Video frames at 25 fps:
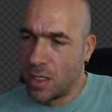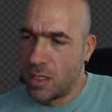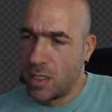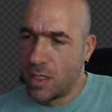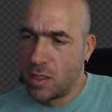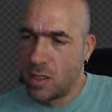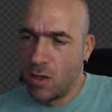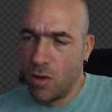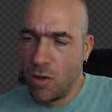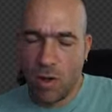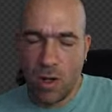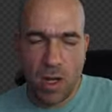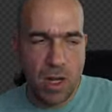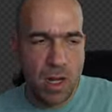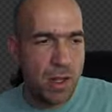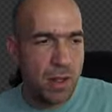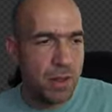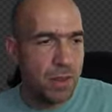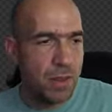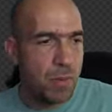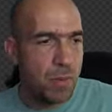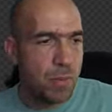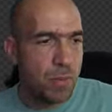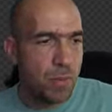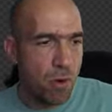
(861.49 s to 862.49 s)
So uh,
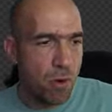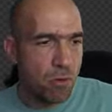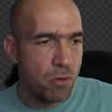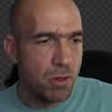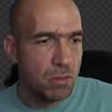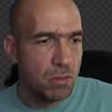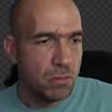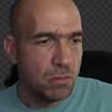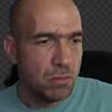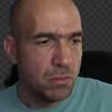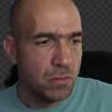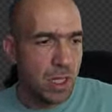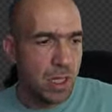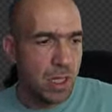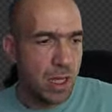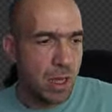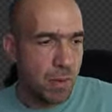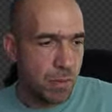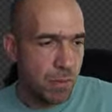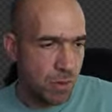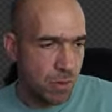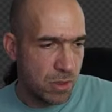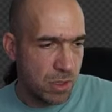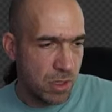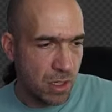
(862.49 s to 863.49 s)
the program that
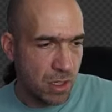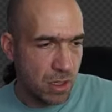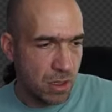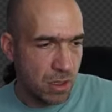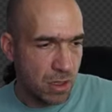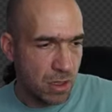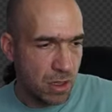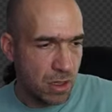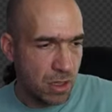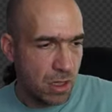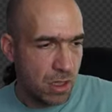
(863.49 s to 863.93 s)
I'm using